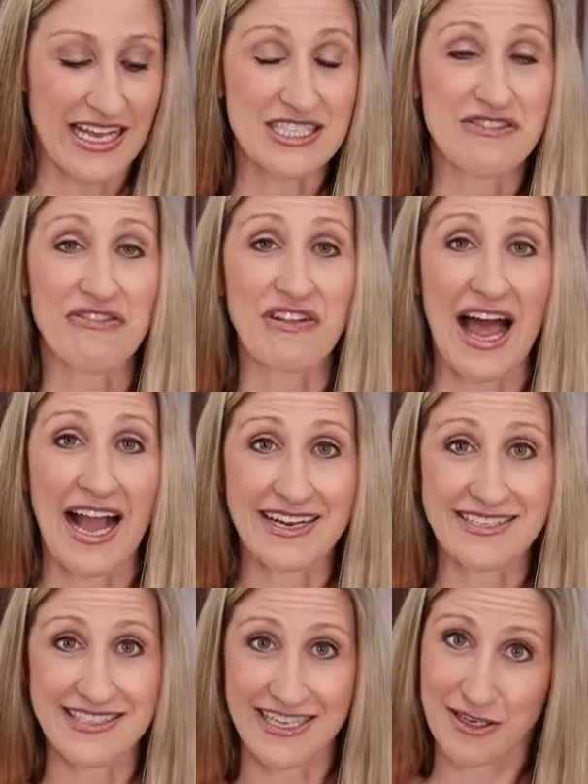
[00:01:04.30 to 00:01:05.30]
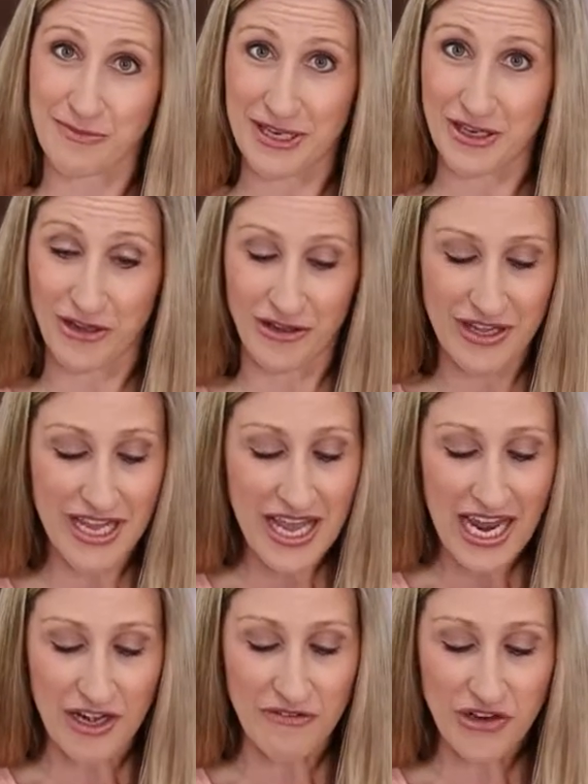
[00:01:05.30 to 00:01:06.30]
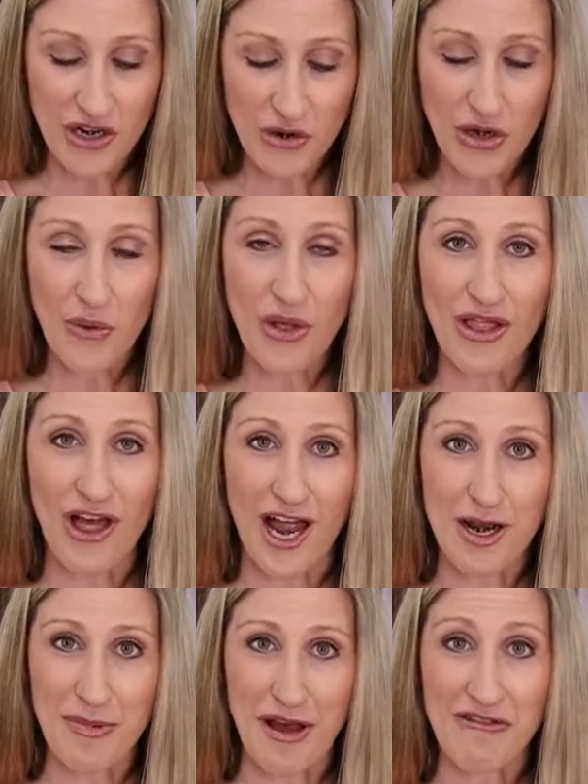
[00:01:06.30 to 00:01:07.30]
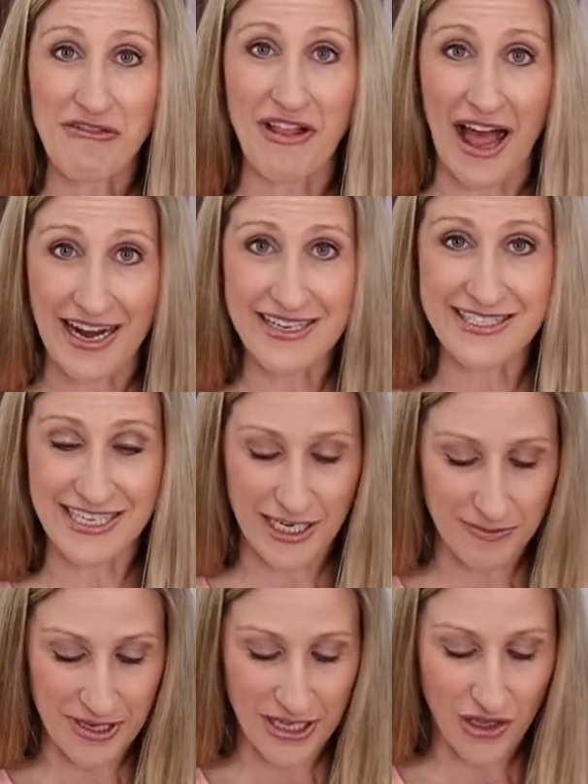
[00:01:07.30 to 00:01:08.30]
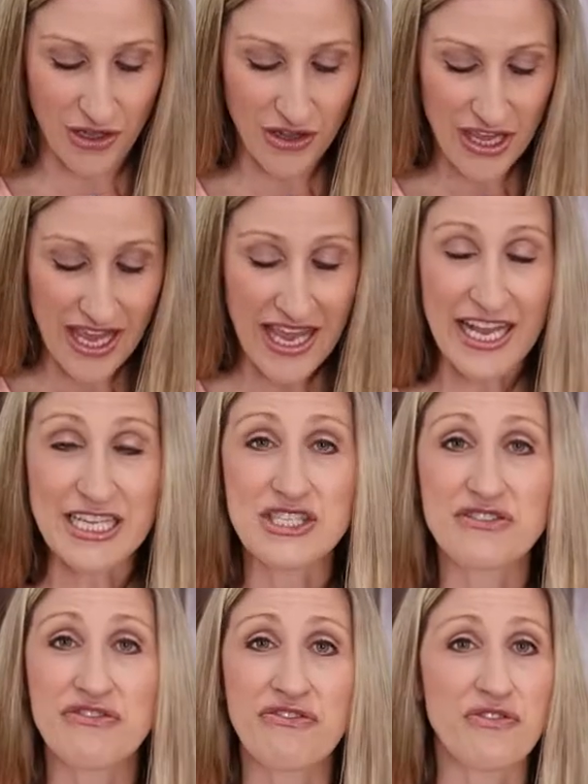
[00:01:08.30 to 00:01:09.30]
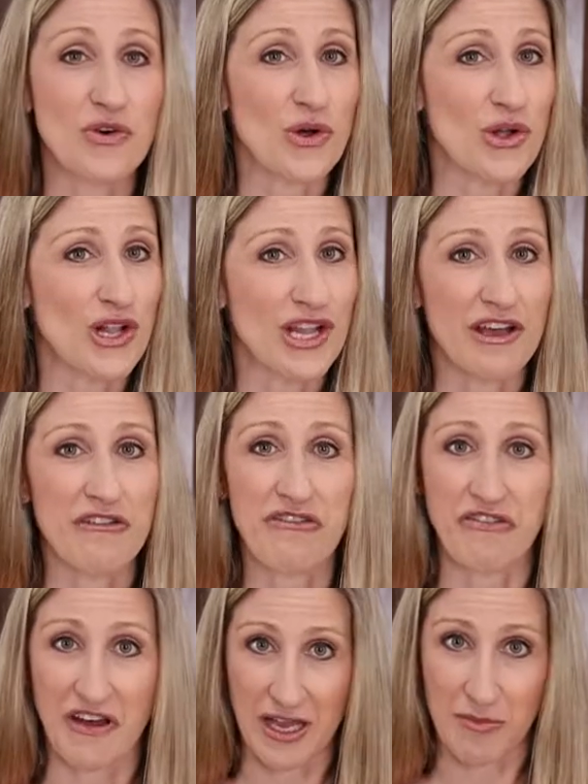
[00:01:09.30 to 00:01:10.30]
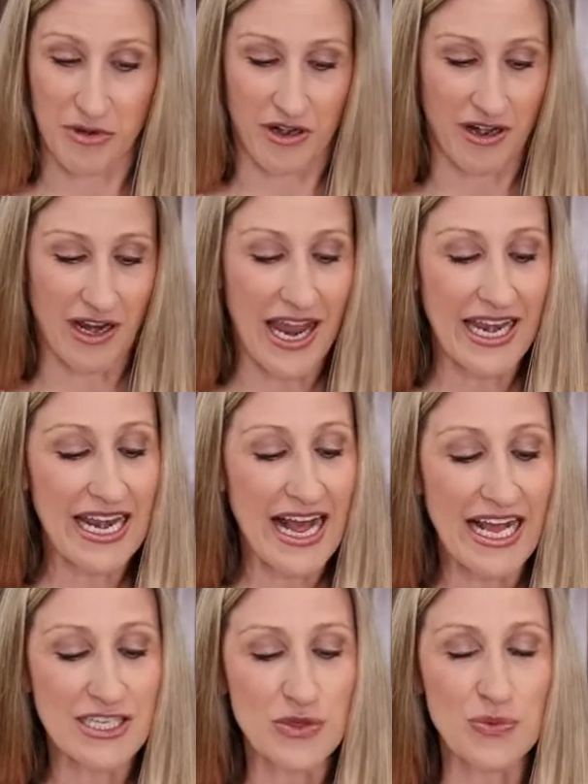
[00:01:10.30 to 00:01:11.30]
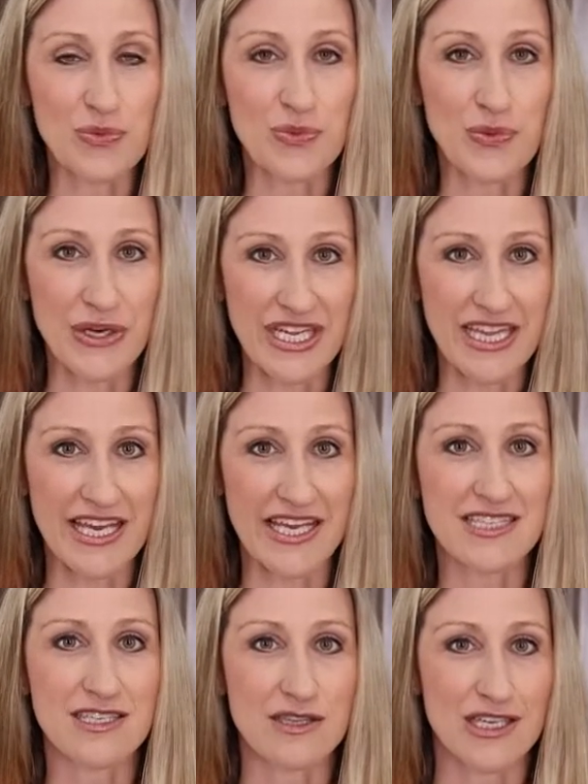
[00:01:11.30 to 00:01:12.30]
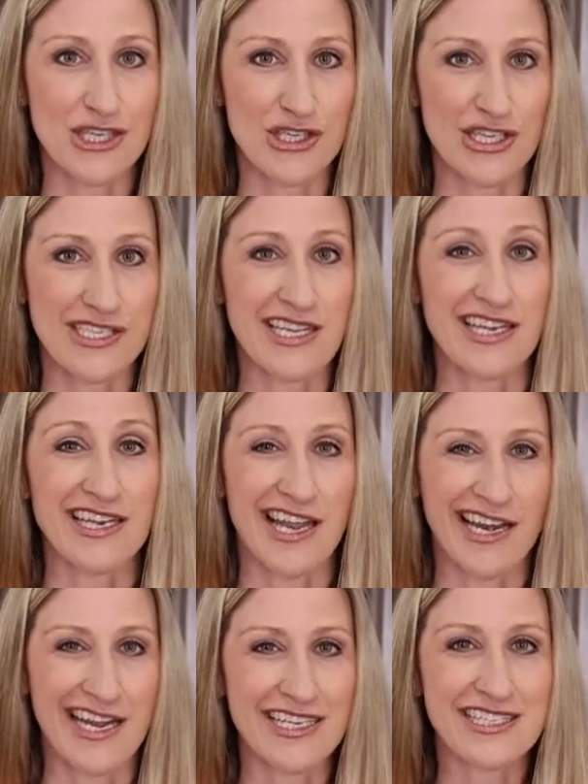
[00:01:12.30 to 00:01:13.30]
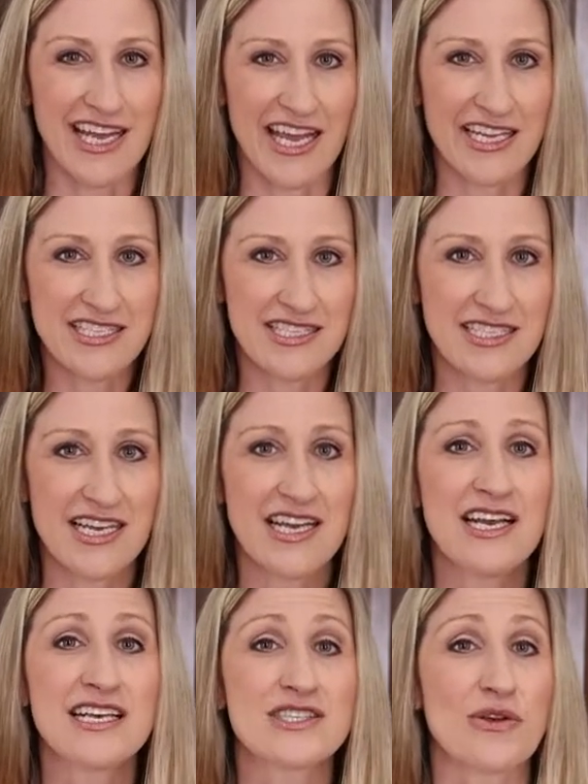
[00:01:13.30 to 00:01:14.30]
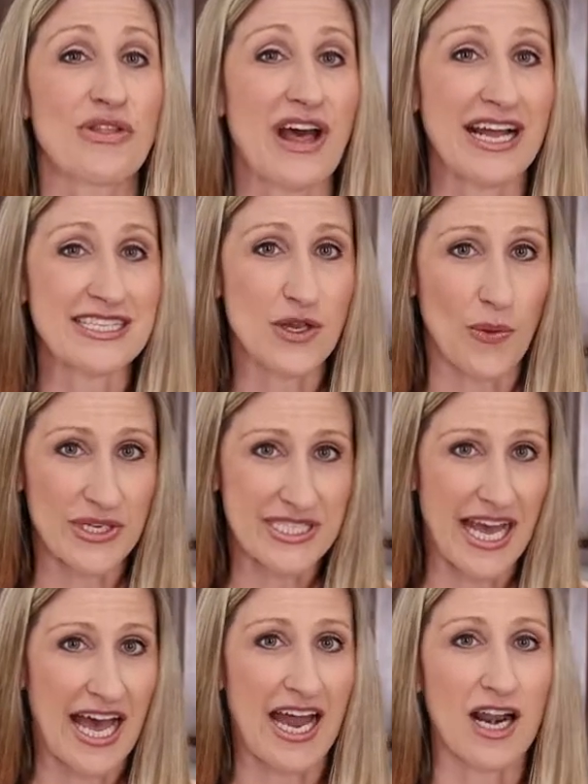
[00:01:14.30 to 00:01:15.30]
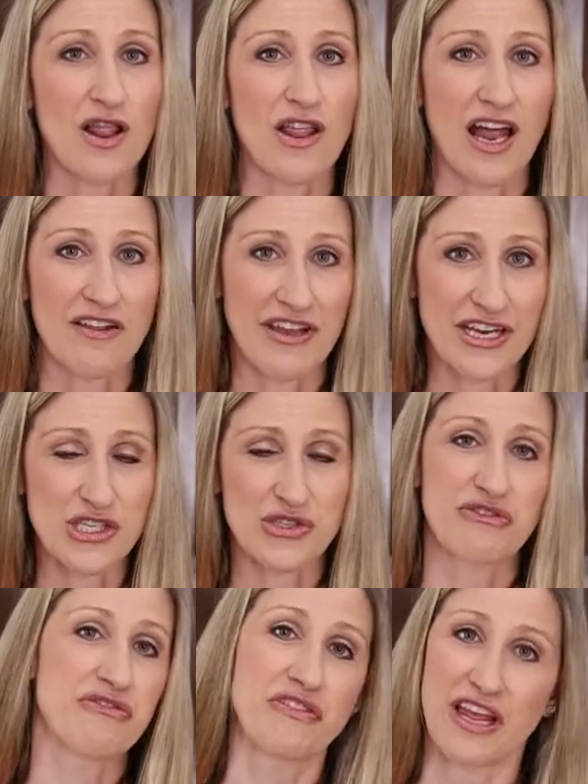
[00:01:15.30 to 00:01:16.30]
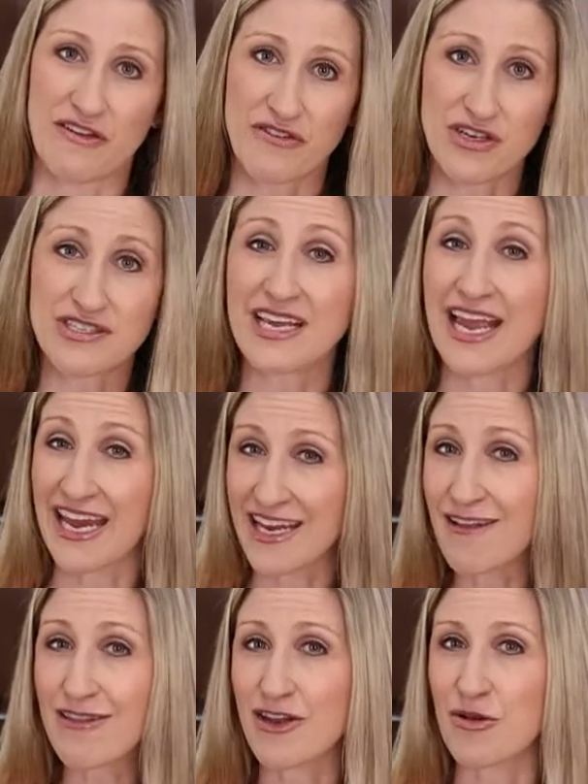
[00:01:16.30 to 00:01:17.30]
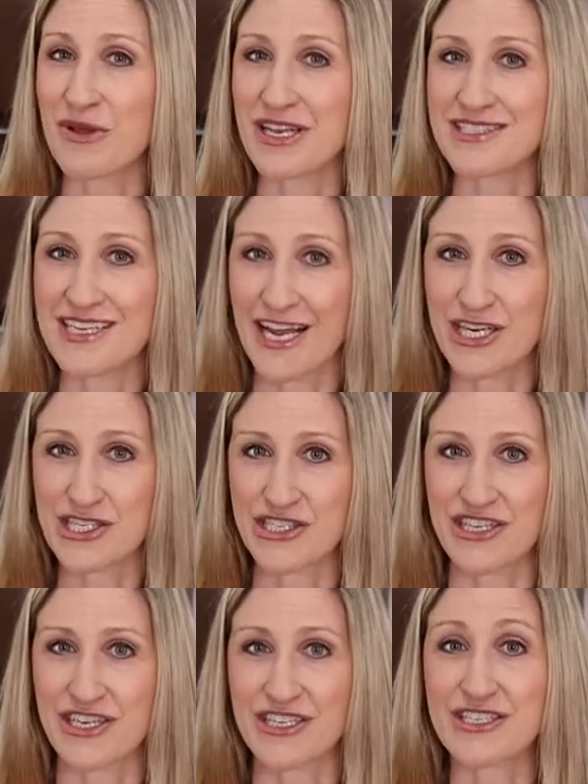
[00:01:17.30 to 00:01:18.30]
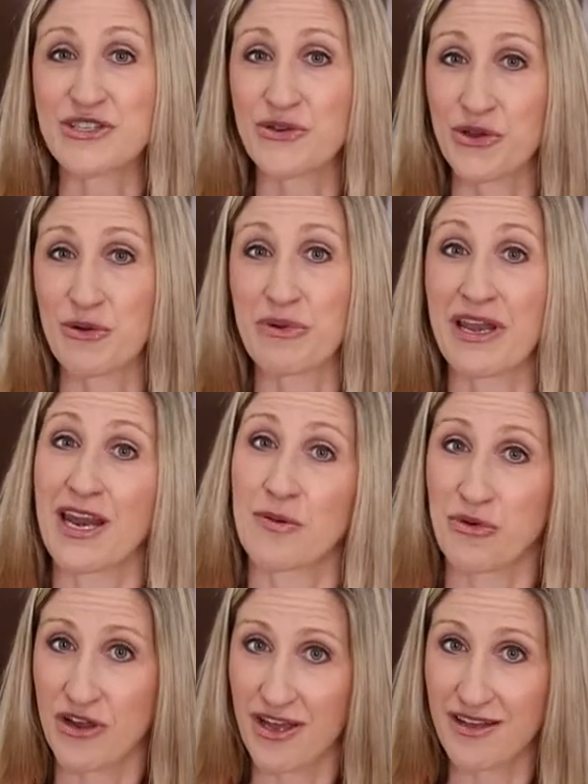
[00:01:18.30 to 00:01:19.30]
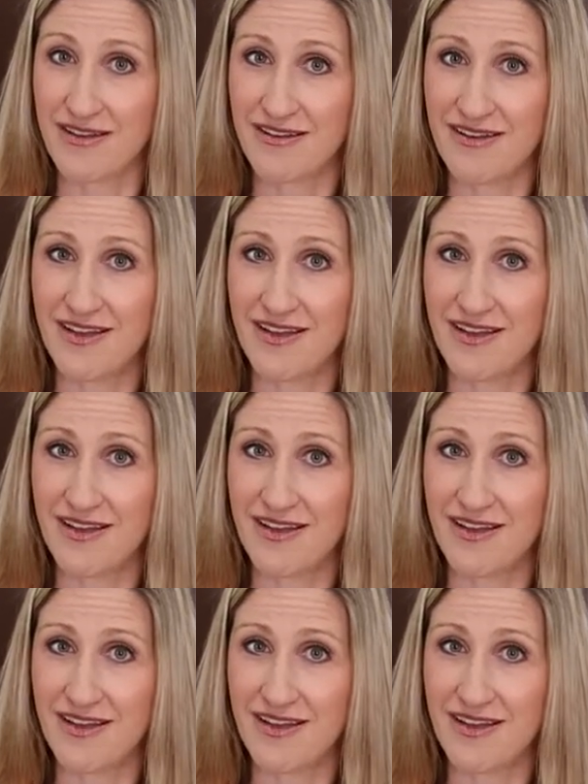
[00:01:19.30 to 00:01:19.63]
is flaxseed meal. And if you don't know a lot about flaxseed meal, it's full of fiber and it has a really delicious nutty taste. So that's going to add a lot of extra flavors and a little bit of texture to your banana bread.